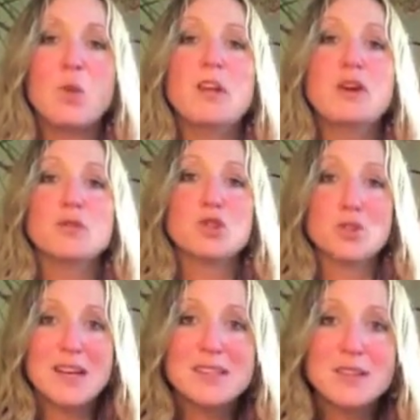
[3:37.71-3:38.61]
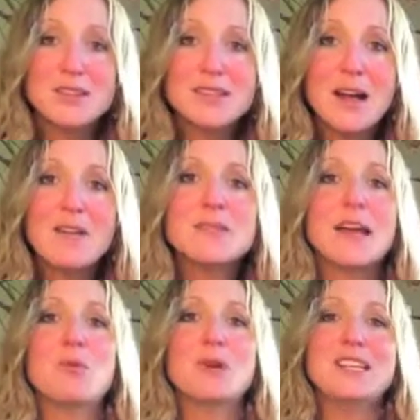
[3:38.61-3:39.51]
We don't trust ourselves
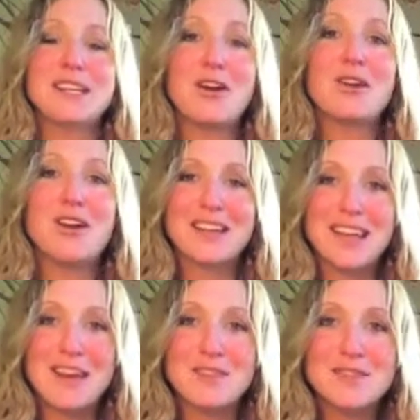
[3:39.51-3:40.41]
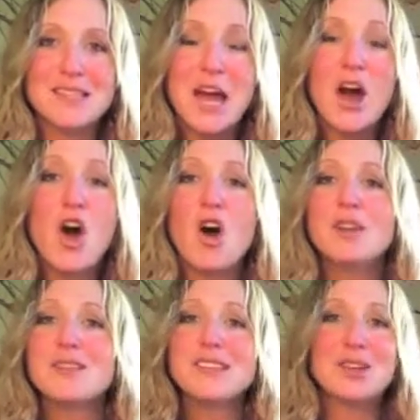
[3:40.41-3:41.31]
and we doubt our gifts.
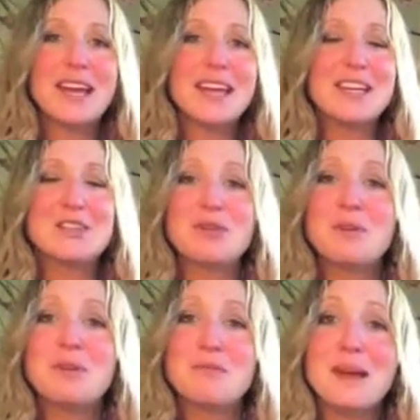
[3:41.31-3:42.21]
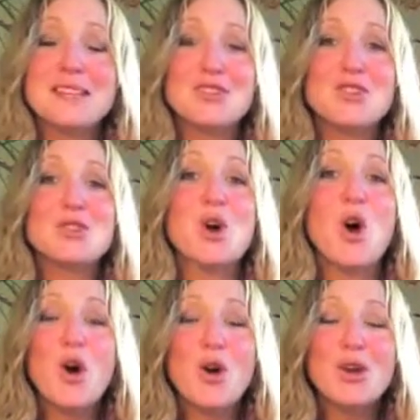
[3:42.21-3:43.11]
All of us are getting intuitive messages
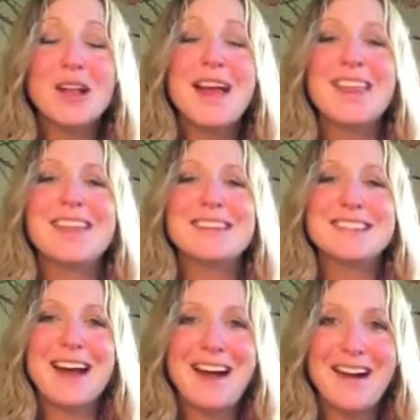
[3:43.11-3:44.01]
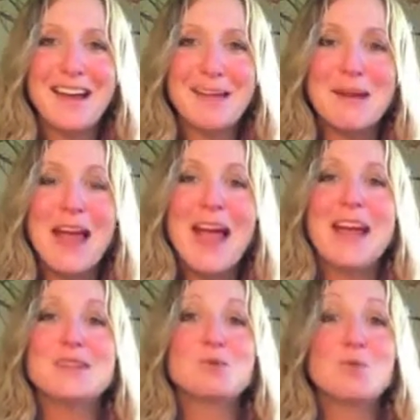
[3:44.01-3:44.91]
all the time.
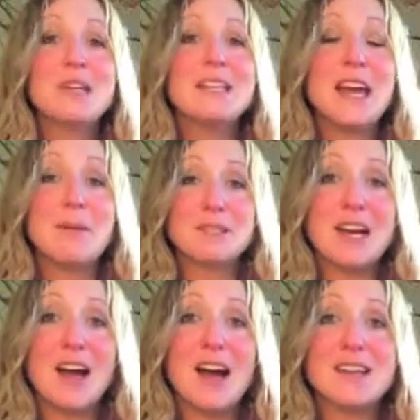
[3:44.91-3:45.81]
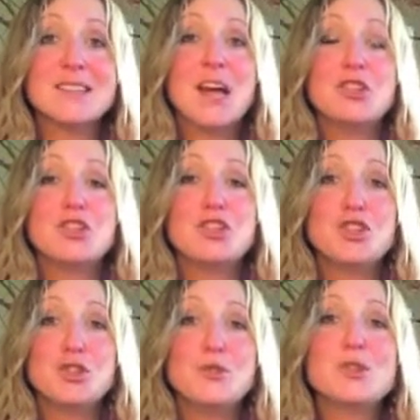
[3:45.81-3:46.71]
And it's really up to us to
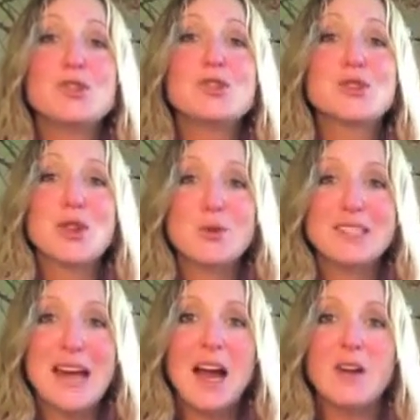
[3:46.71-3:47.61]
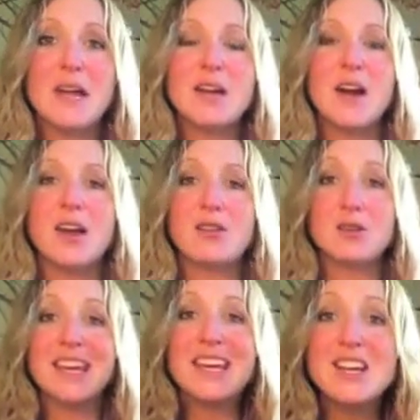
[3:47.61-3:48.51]
choose to slow down and
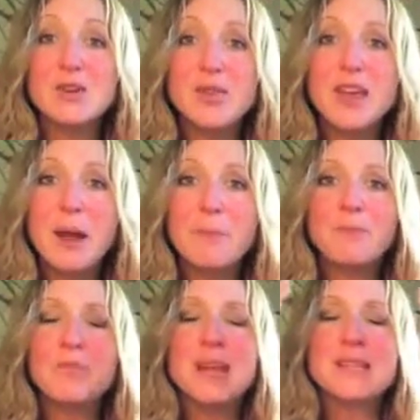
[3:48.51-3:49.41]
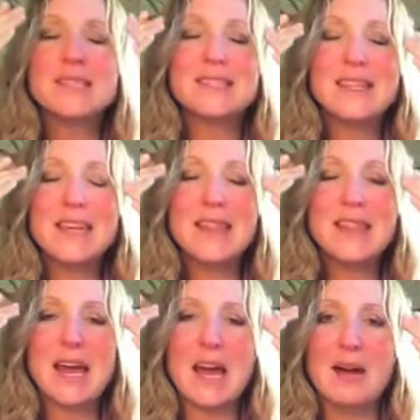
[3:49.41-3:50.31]
either hear them, see
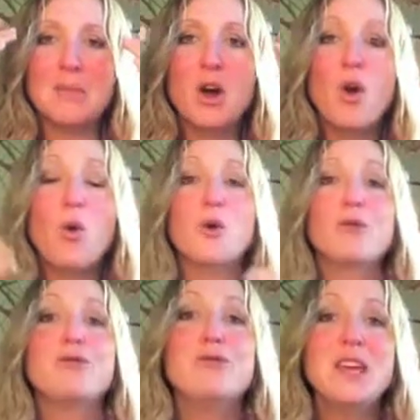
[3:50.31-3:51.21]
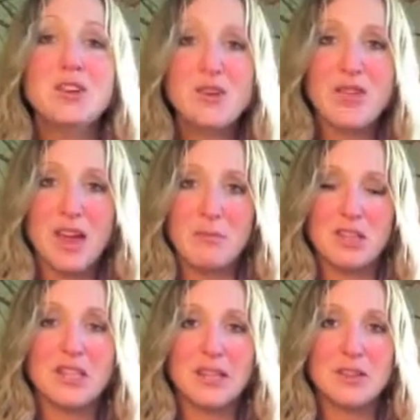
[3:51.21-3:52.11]
them, or feel them
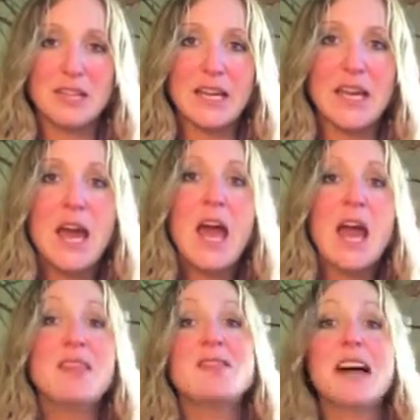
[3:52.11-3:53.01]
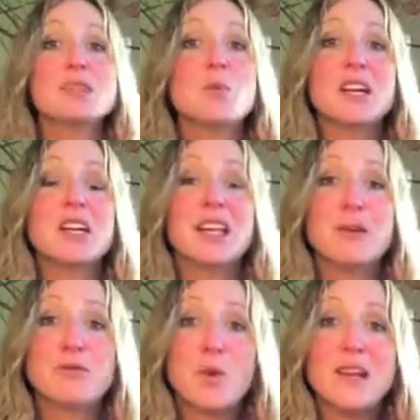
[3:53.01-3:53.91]
clearly. And that's what
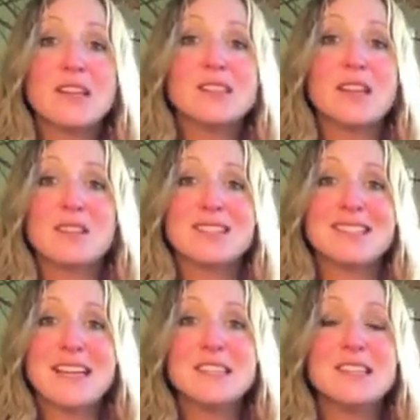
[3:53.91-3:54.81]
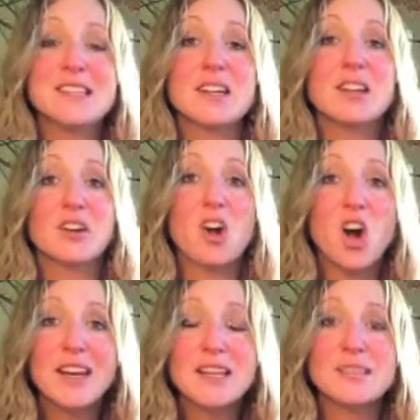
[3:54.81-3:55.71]
clairvoyance, clairsentience, and
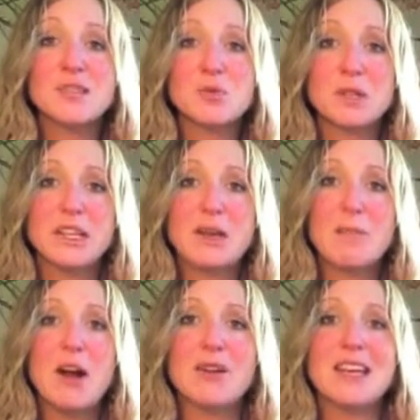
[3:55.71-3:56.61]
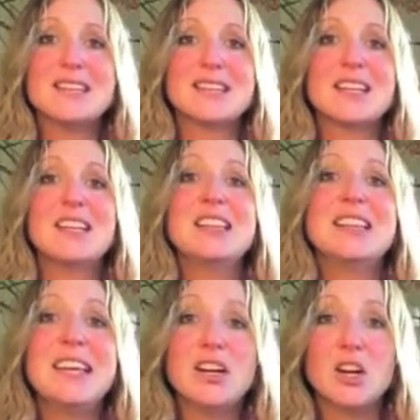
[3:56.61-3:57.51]
clairaudience is really about. It's
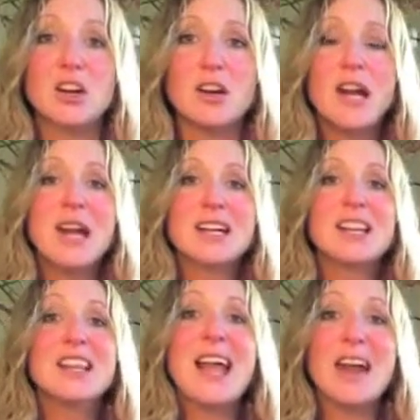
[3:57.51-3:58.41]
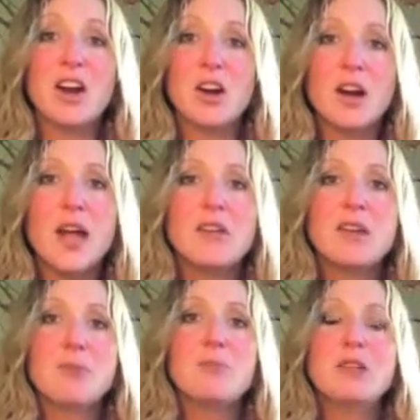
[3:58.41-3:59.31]
clair,
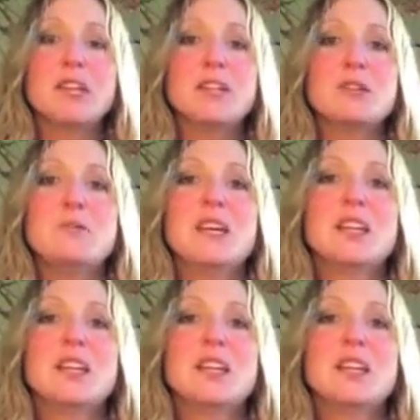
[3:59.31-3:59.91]
the ability to be